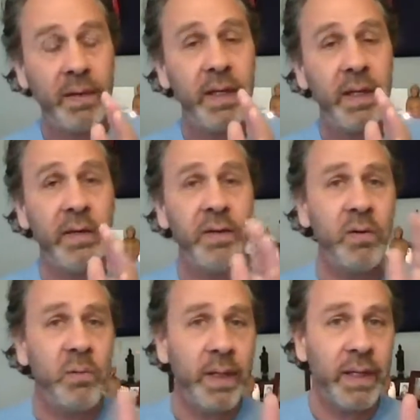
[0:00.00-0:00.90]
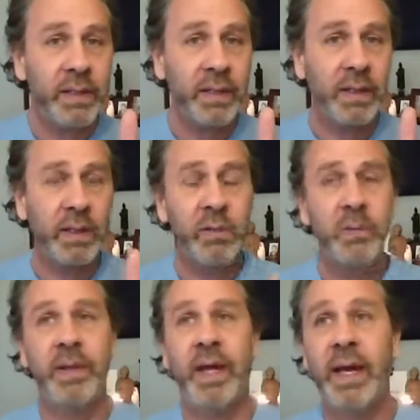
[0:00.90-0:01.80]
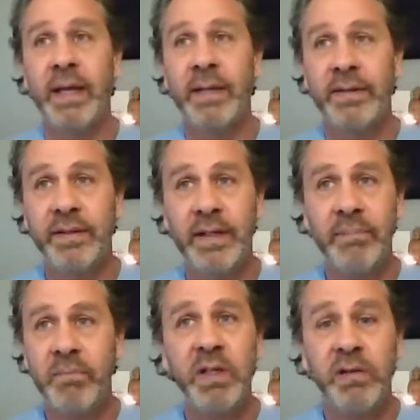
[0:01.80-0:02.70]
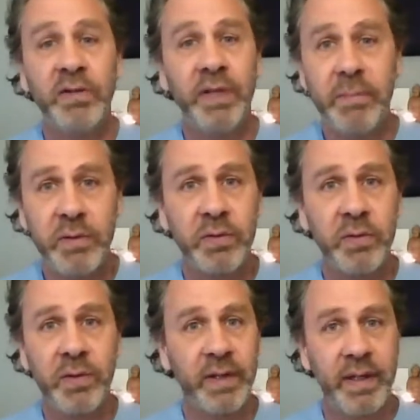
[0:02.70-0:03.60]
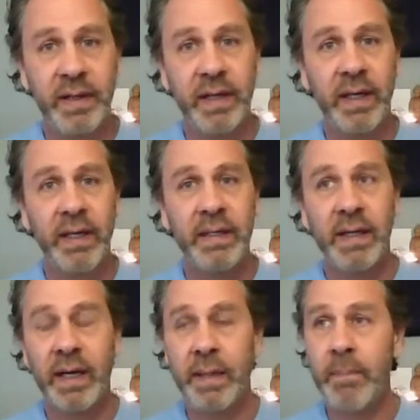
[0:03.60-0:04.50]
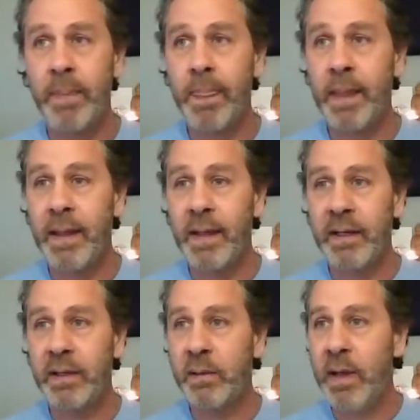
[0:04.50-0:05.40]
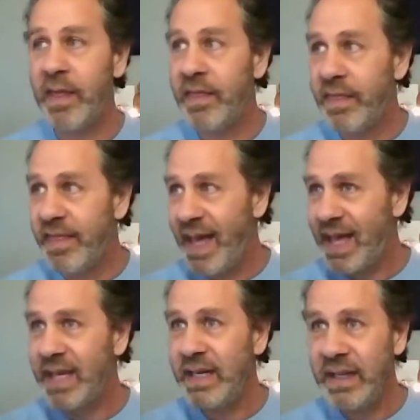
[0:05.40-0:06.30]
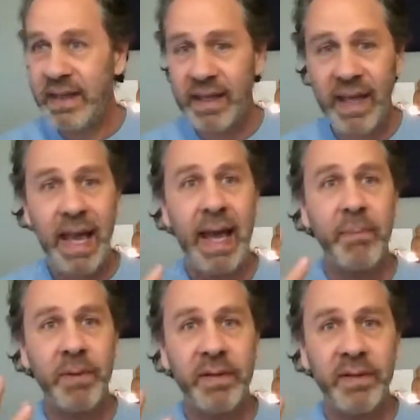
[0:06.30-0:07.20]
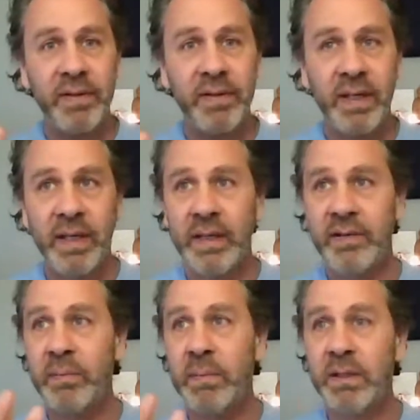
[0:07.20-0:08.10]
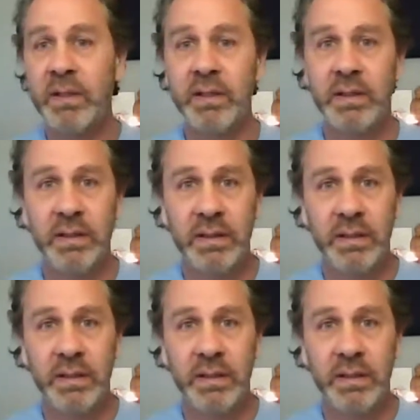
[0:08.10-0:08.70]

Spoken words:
The other way to go with that, same truth, anything, anytime, you know, that anything happens is a miracle.